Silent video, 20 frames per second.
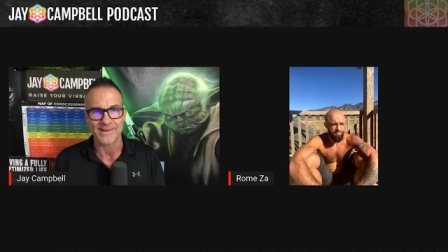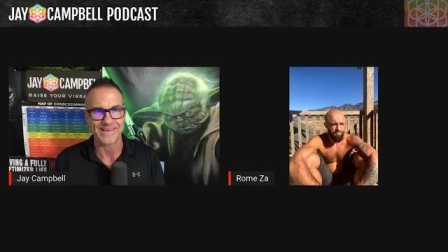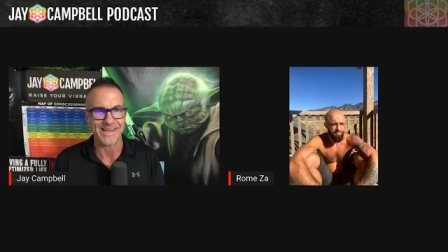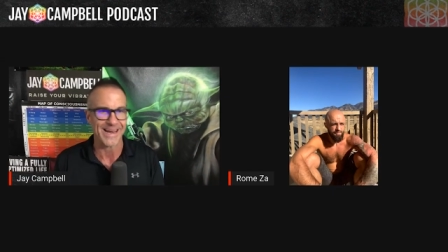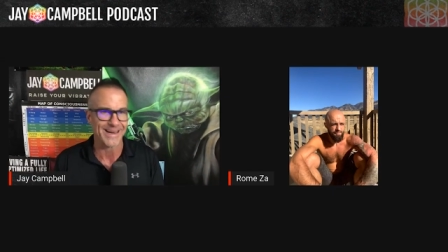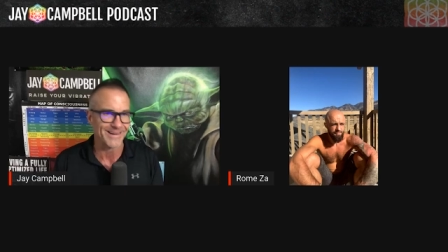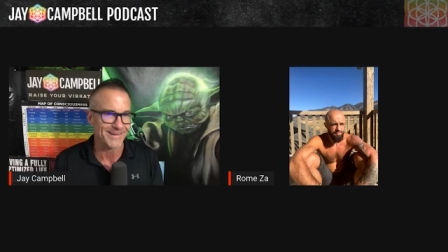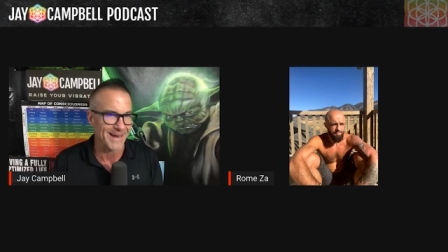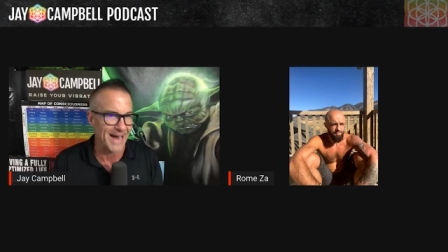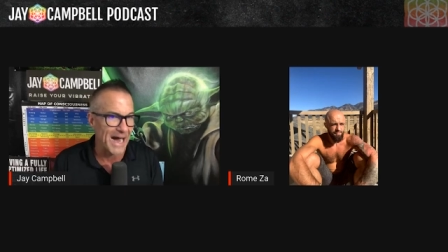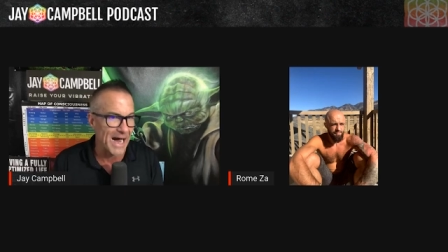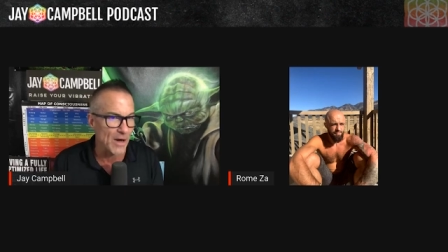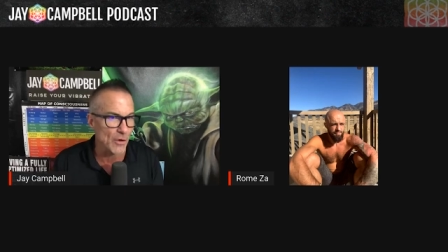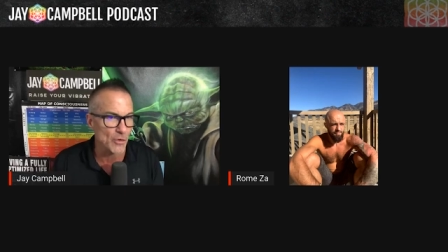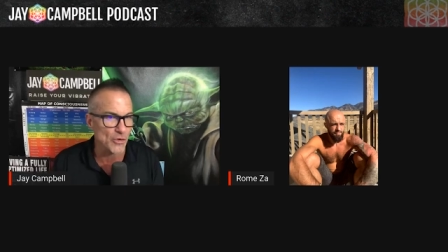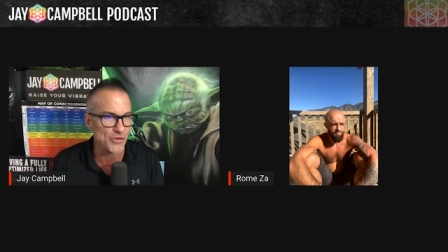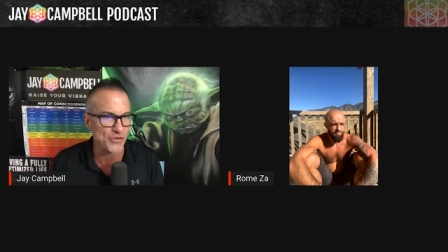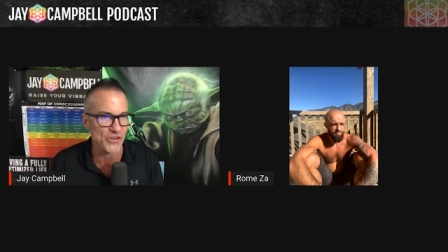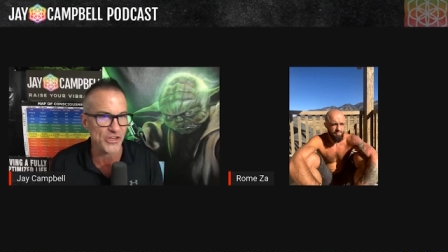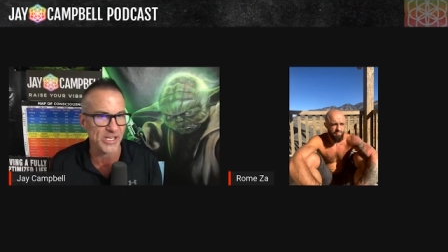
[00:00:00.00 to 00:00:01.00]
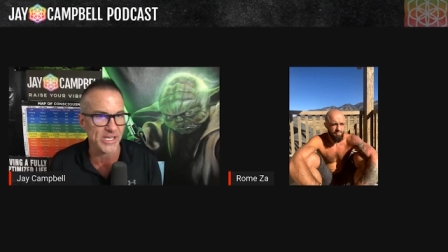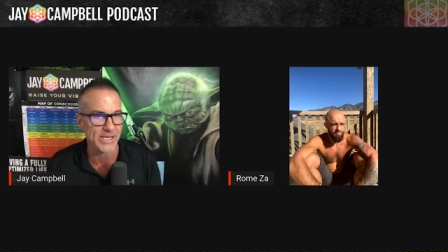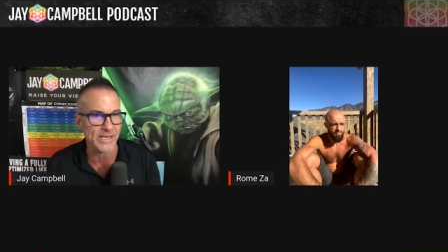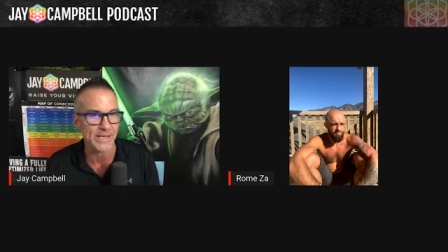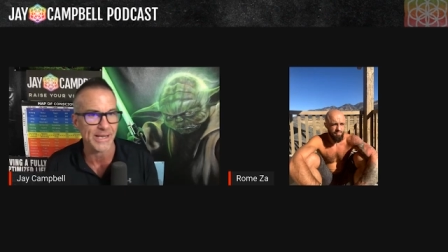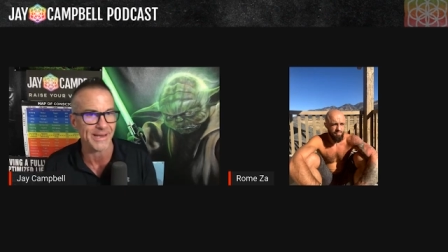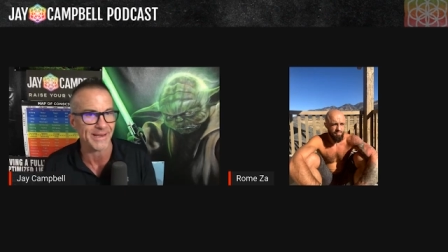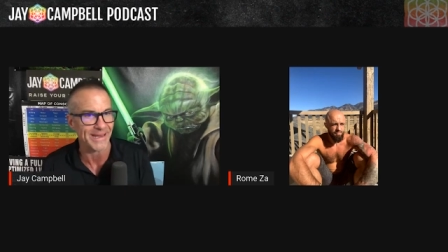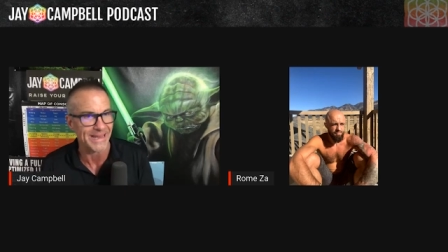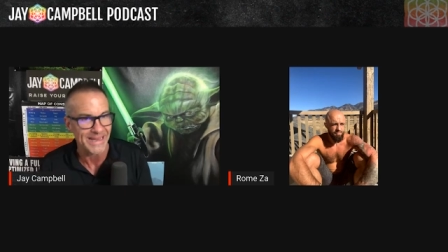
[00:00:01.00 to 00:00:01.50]

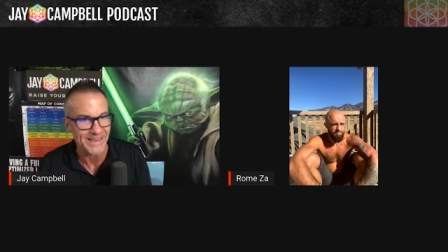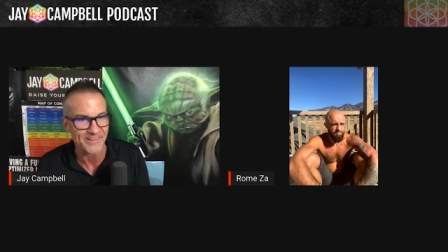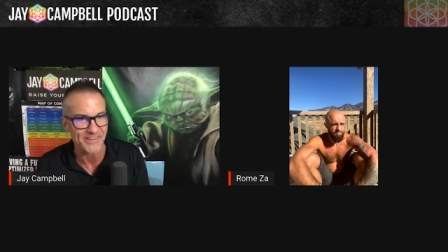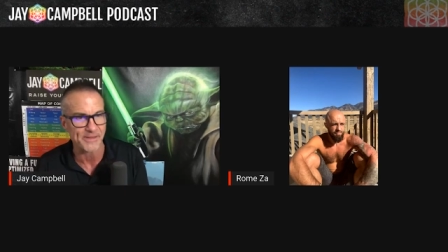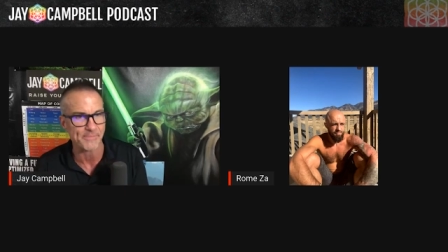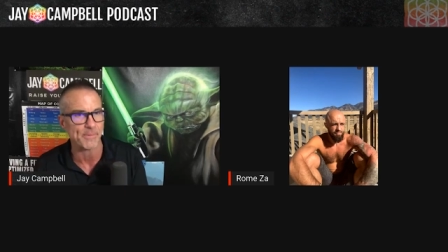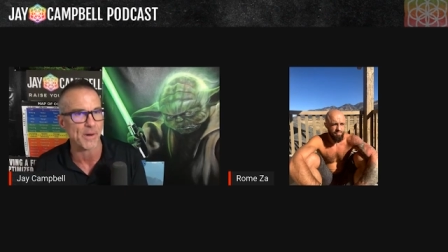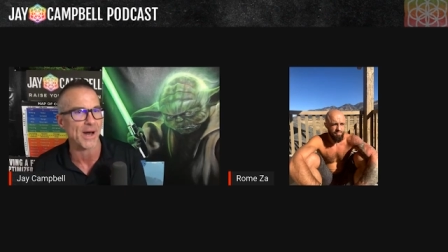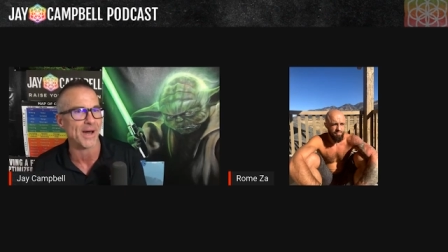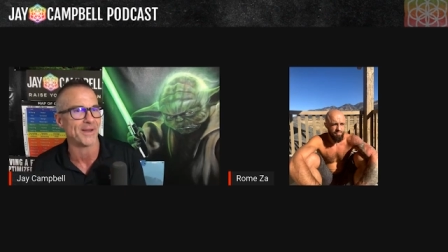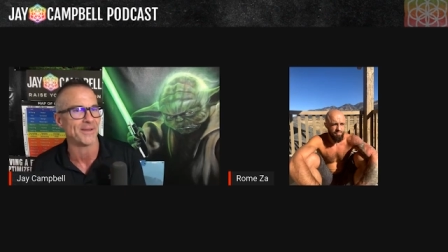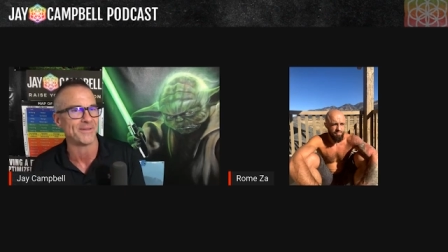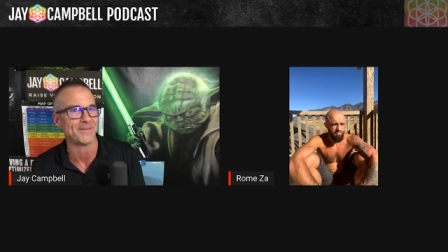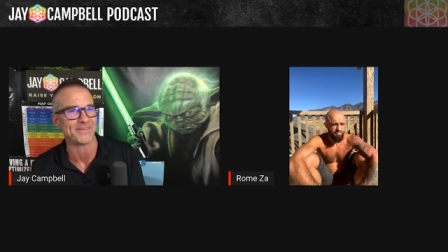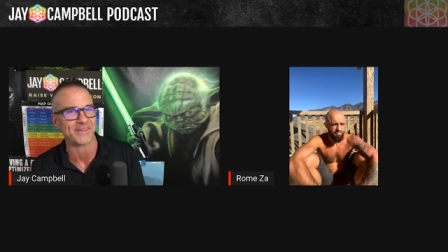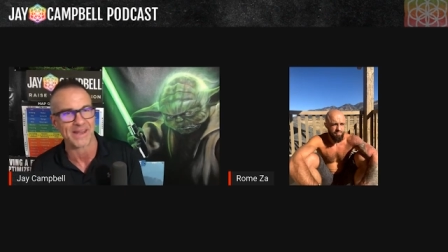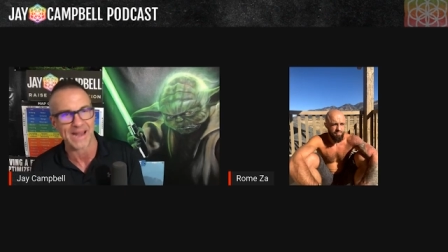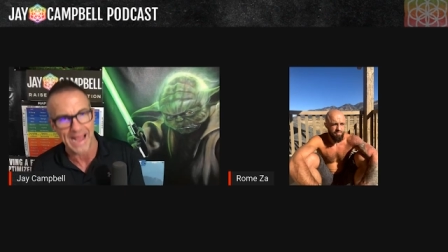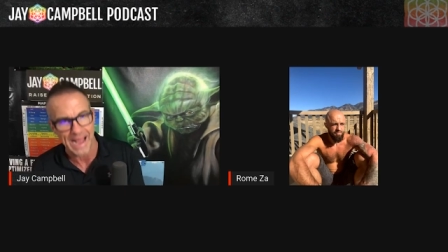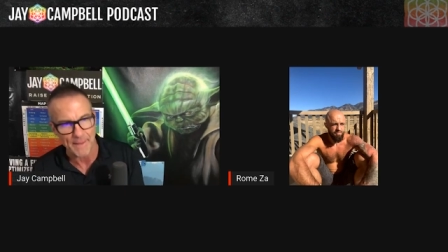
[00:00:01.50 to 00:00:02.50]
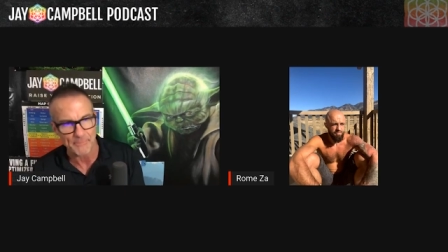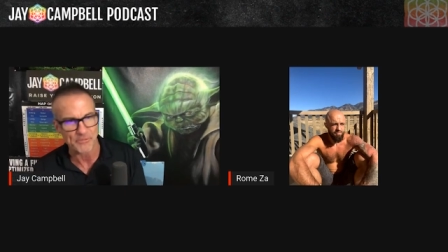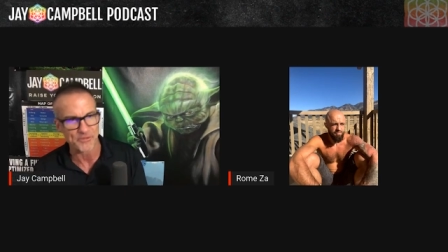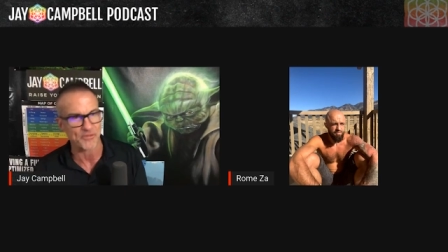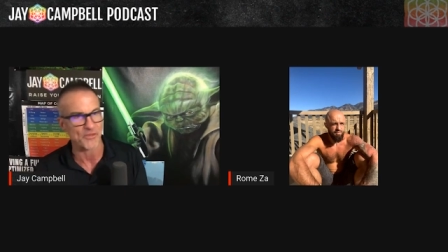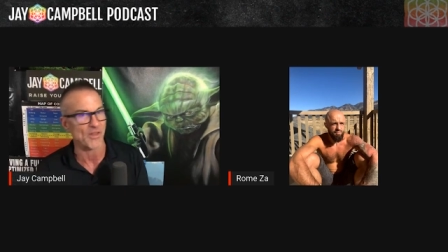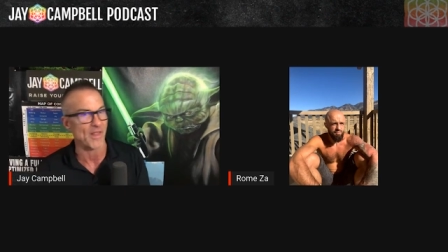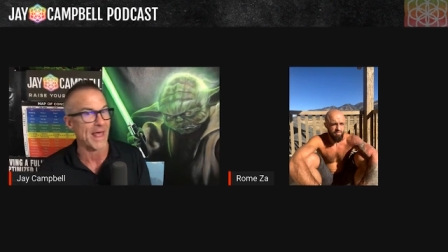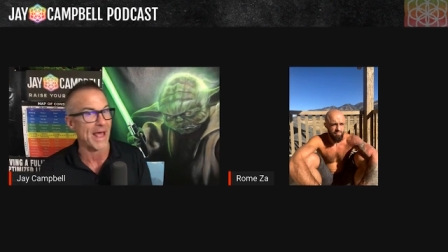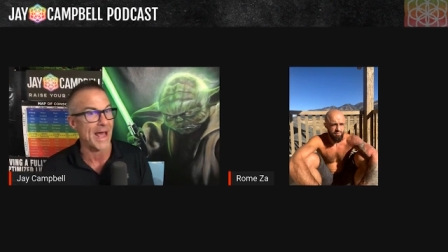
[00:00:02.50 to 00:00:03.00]
technology and easy buttons and apps
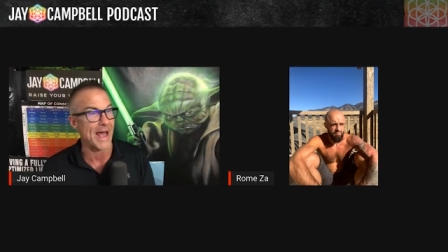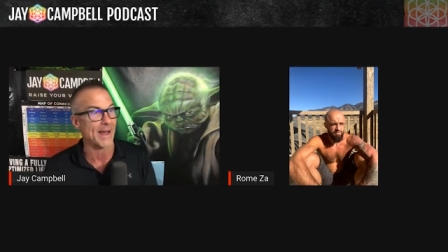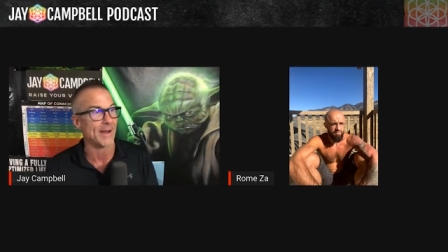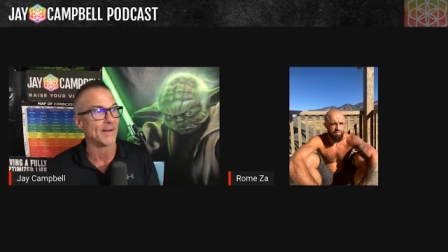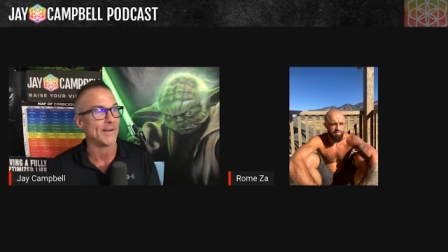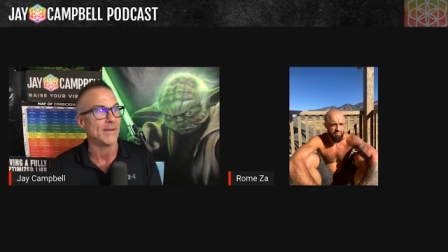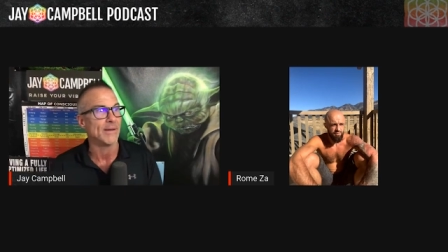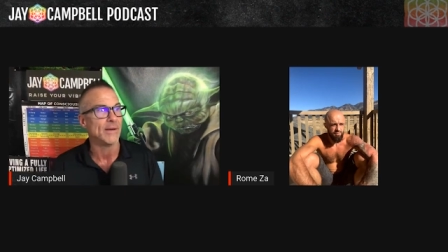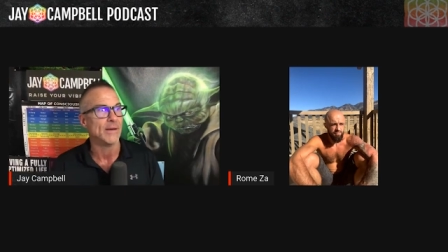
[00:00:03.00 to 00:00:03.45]
for that,